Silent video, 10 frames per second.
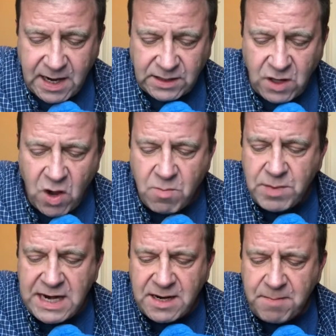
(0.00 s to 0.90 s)
So
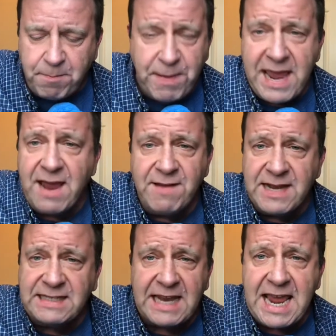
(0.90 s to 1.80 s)
meet a bear
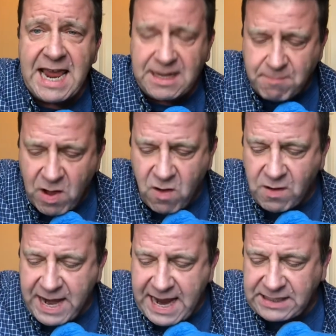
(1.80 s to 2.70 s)
and take him
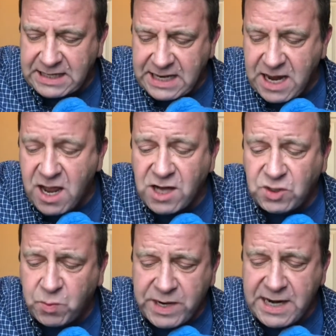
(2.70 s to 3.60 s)
on out to
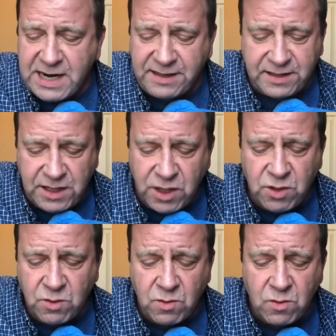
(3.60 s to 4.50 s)
lunch with
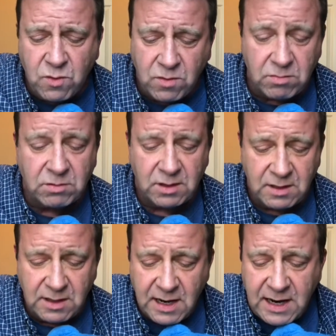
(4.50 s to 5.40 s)
you.
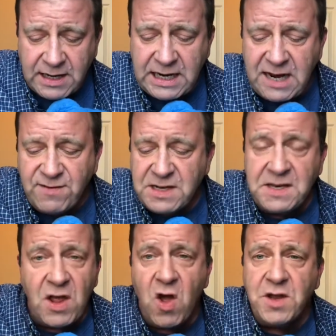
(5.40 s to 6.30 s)

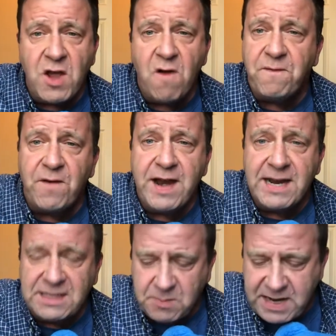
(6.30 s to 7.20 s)
Even though your
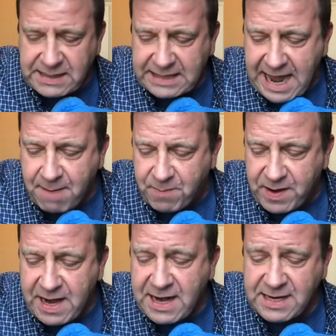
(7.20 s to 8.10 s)
friends may stop
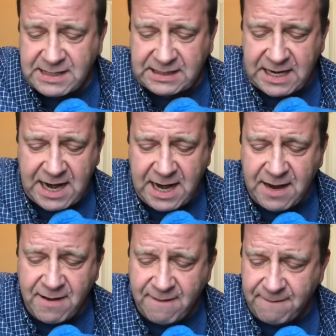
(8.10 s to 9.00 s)
and
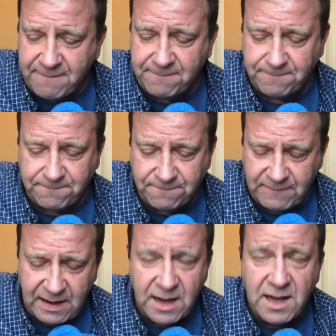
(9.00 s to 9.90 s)
stare.
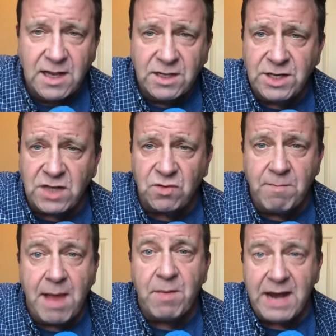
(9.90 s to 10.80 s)
Just
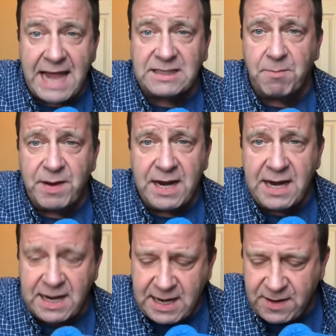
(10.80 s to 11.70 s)
remember that's a
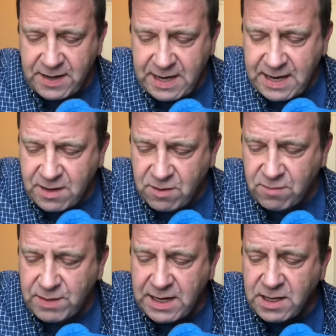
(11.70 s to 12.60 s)
bear
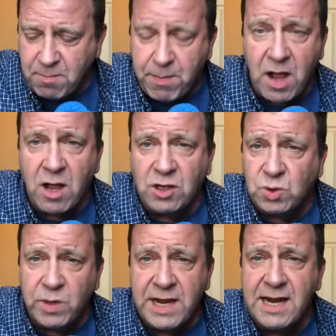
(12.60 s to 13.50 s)
in the
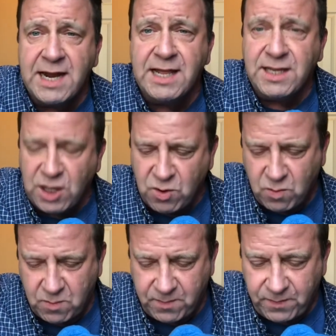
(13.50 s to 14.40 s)
bunch with you.
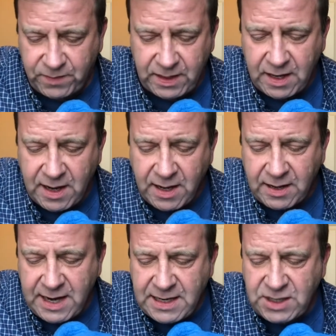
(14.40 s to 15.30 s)

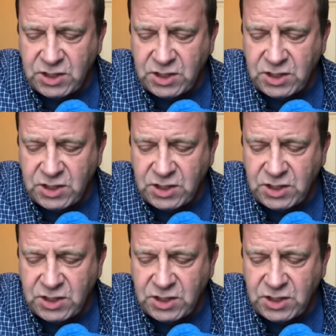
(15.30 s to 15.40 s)
And it